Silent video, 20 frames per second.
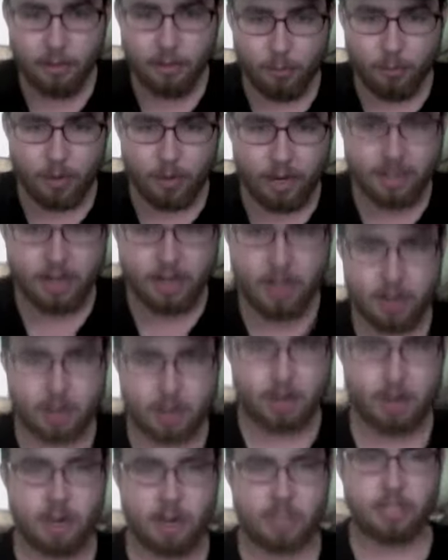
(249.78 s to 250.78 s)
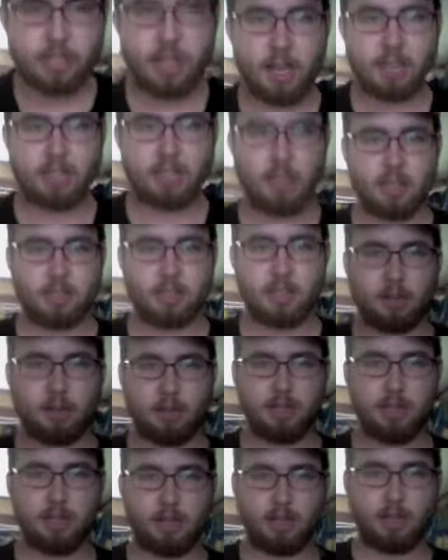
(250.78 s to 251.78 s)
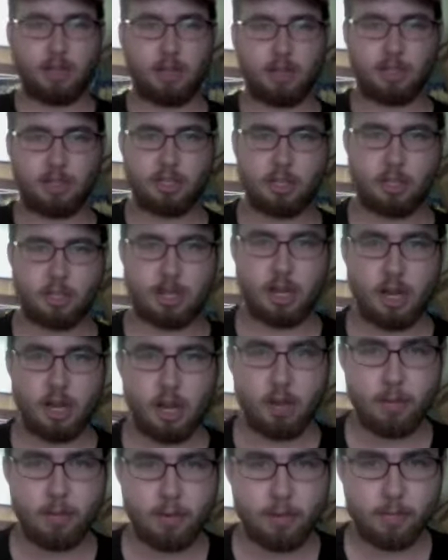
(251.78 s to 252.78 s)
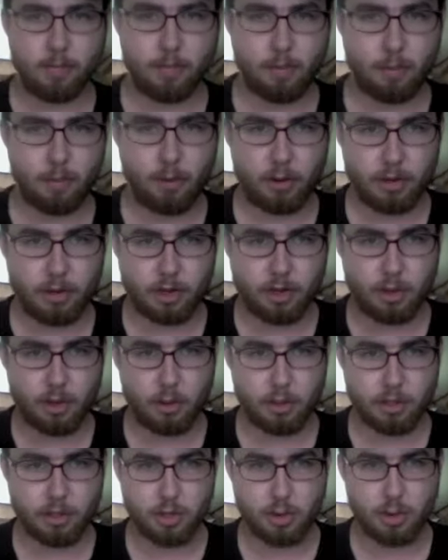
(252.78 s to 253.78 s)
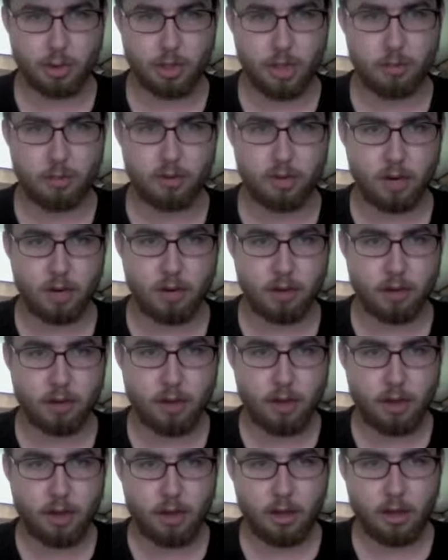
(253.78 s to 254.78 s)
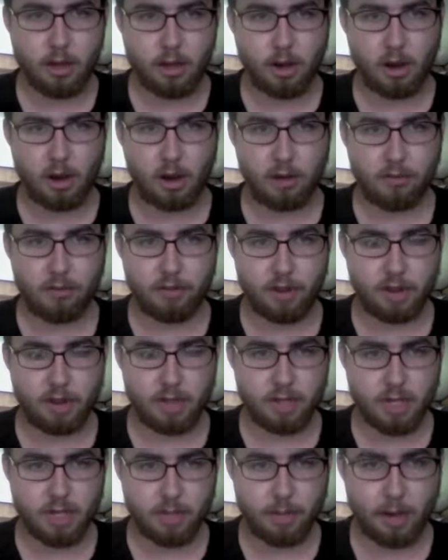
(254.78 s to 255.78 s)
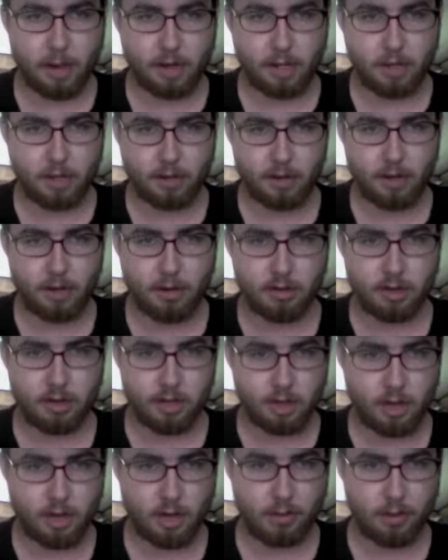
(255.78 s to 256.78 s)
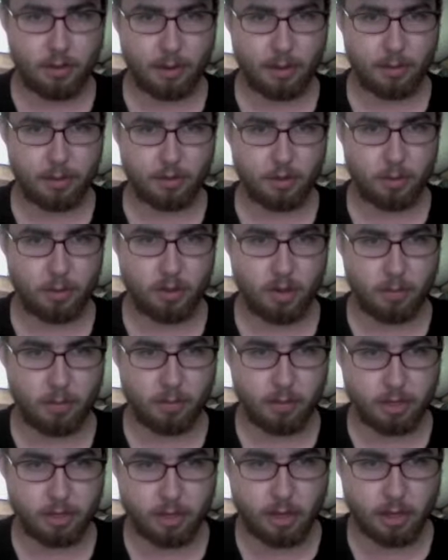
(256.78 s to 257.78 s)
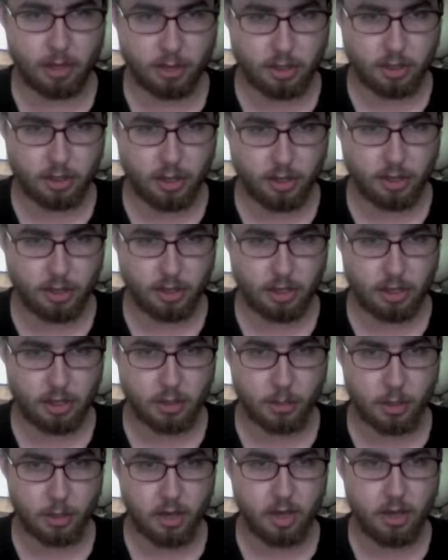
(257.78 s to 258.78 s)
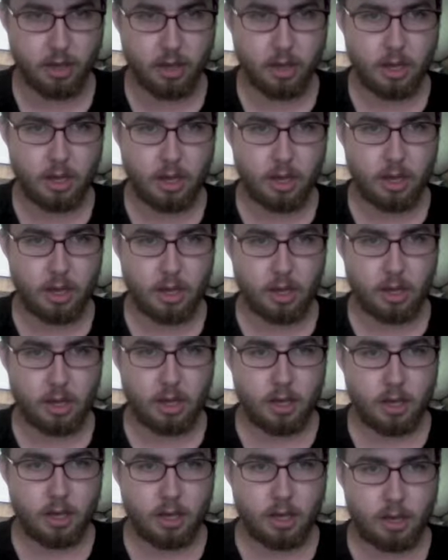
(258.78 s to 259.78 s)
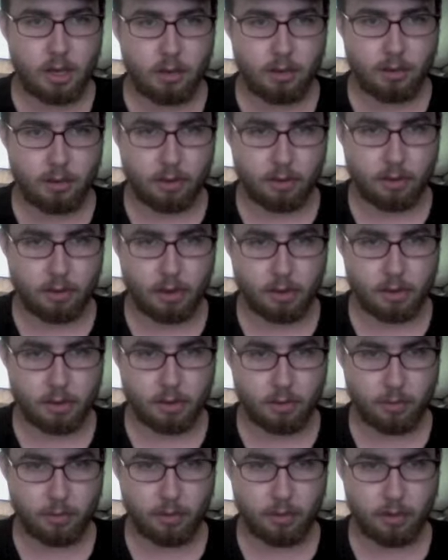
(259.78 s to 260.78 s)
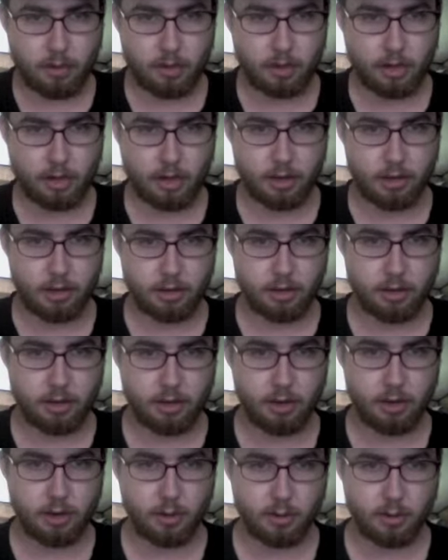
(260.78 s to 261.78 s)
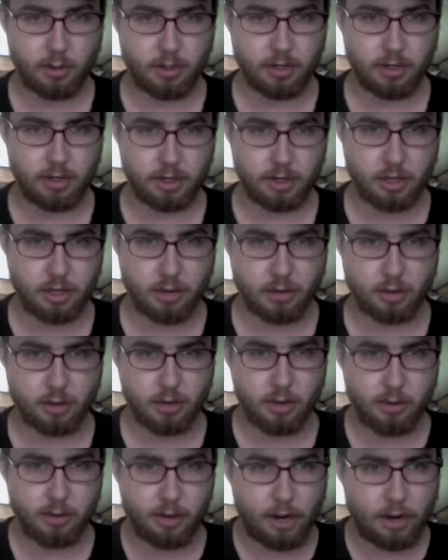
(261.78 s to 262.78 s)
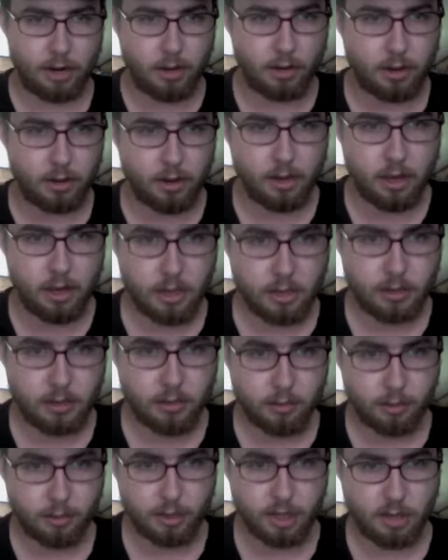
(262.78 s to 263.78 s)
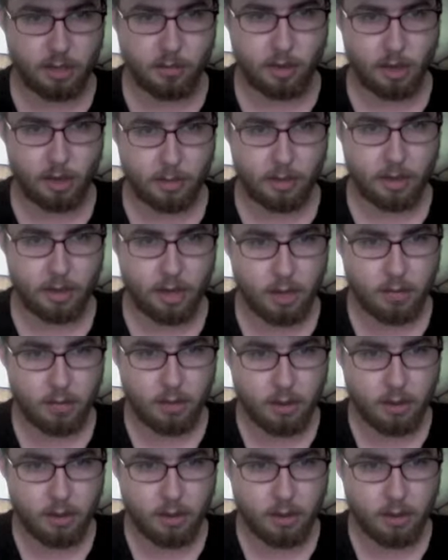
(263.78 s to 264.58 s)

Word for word: We get a car chase Says some insecticon sent to help, but we Wheeljack kills two and keeps driving. OC picks off another Insecticon but the last one drops up. She kills it, knocks it, gets away a with a false home, Helldragon, Juke Holmes saves June and Fowler. Which talking about can make up.